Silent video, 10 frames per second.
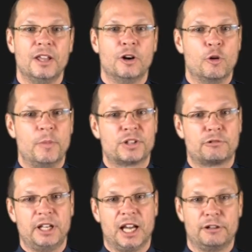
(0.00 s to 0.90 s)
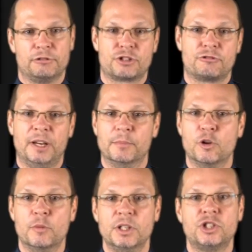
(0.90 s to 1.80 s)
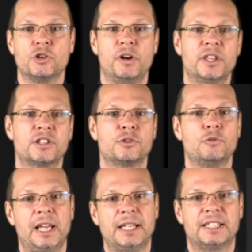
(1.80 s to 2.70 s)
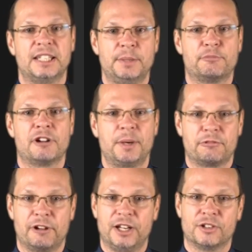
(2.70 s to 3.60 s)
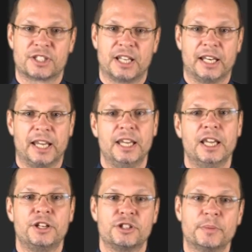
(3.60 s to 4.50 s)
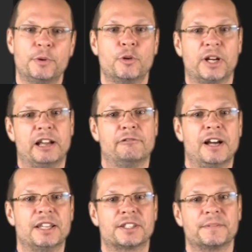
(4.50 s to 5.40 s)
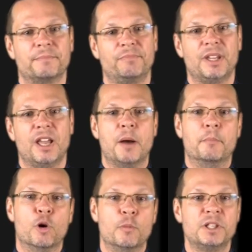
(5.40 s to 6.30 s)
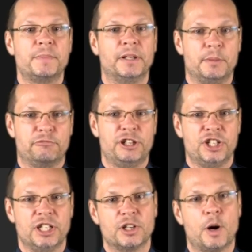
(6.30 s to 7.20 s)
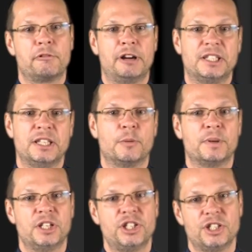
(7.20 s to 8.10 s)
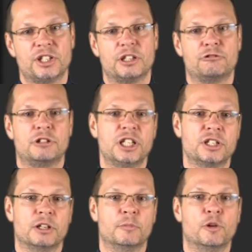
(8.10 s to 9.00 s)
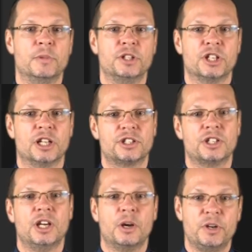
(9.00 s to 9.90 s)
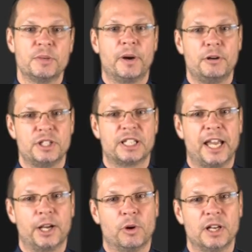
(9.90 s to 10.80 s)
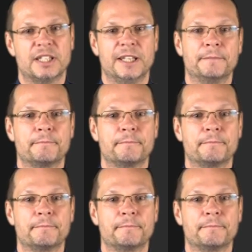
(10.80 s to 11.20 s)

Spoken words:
Almost 300 straight Mormons joined the Salt Lake City Pride Parade on Sunday to support gay rights. Mormons Building Bridges operates in opposition to the traditional Mormon church, which opposes gay equality.